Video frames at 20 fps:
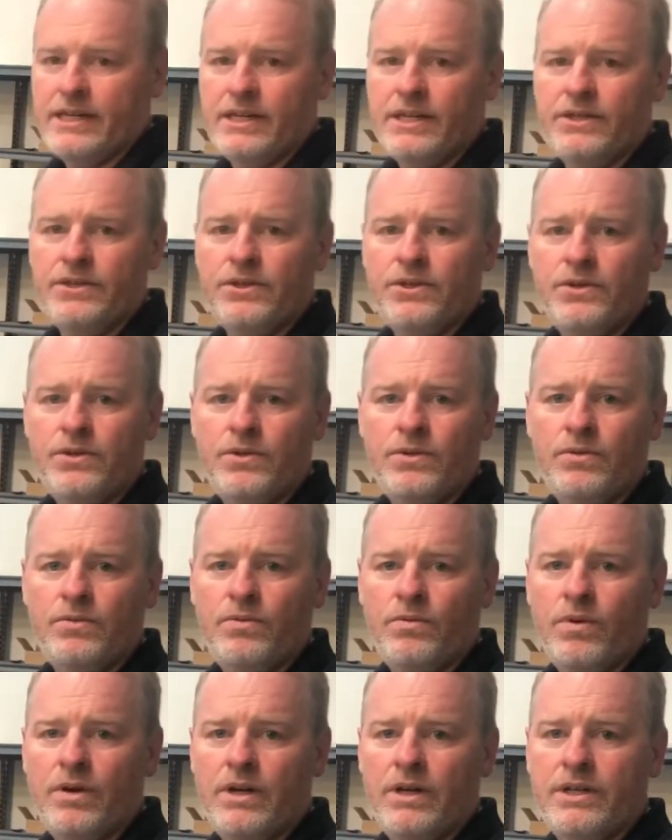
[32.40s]
to do
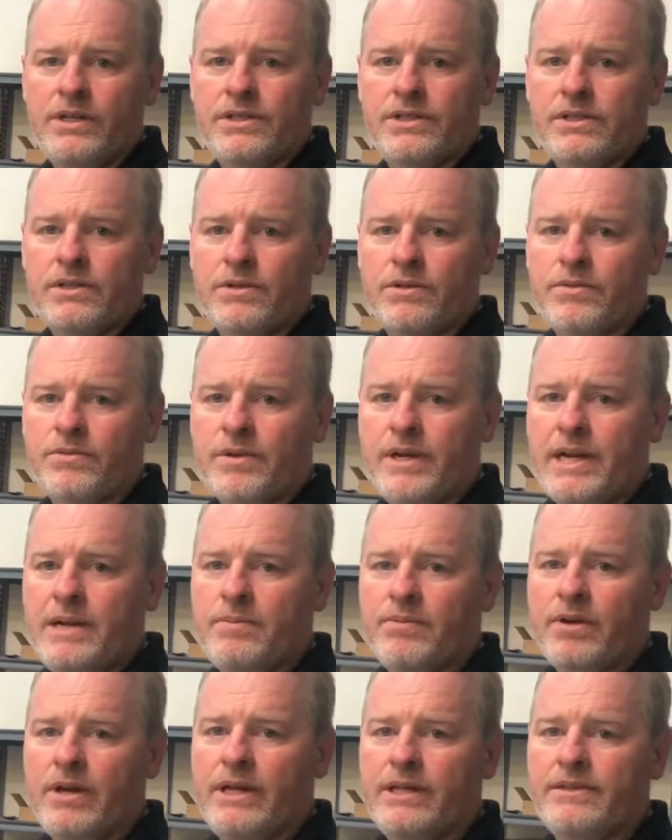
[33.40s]
was 3D
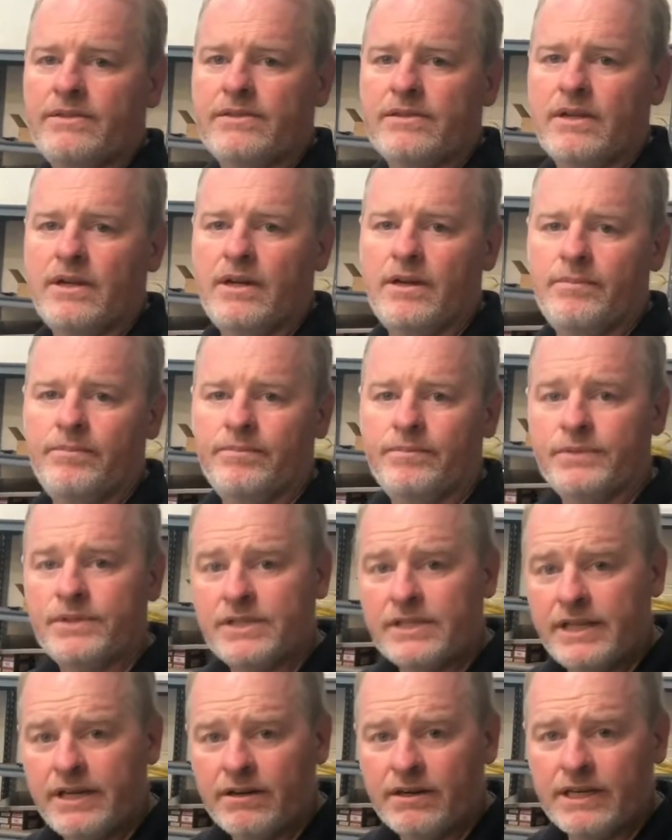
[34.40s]
print some
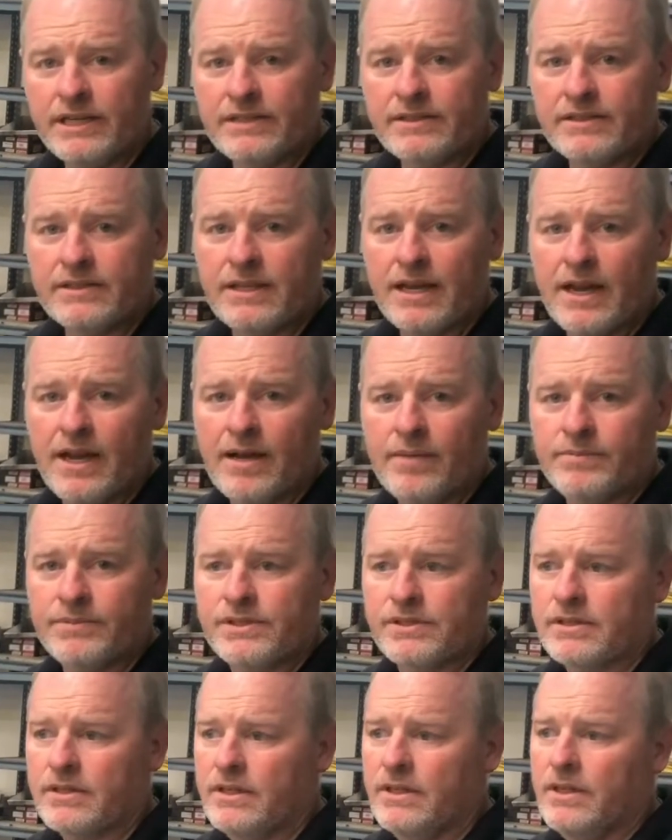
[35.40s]
steering
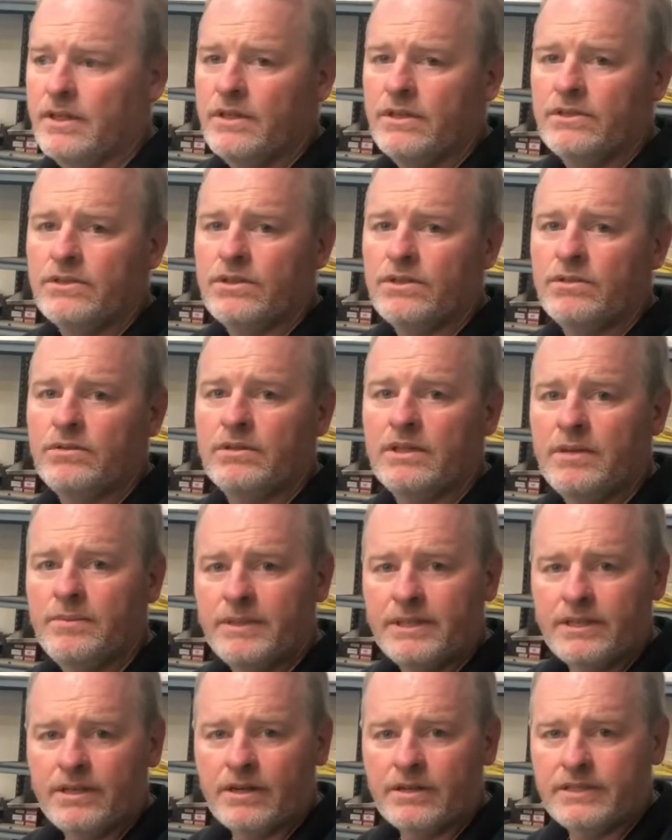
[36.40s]
stops to limit
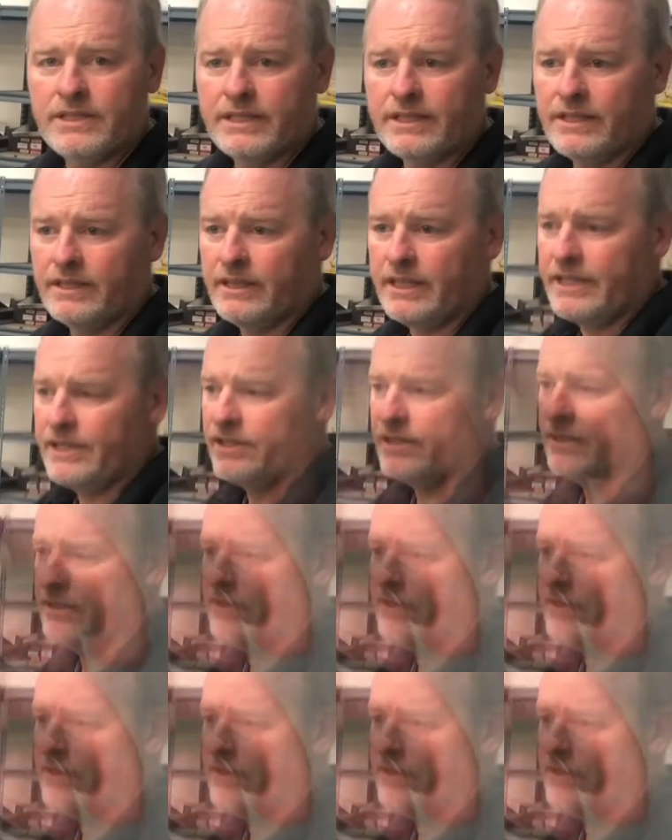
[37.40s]
the articulation.